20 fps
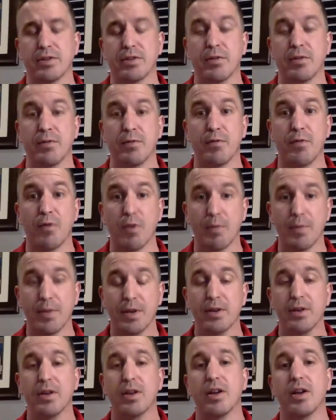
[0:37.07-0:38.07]

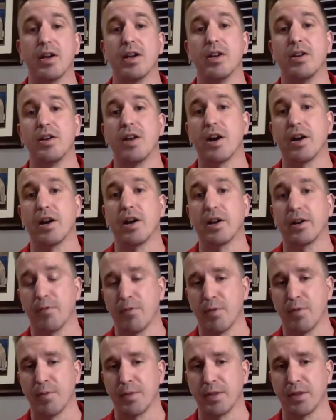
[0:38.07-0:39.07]
conforming and
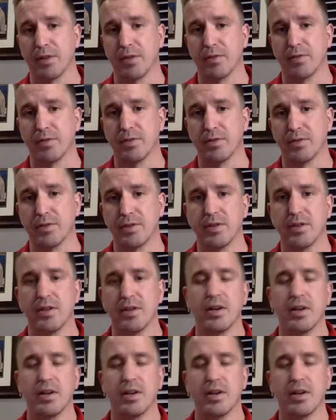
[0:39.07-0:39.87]
non-conforming loans.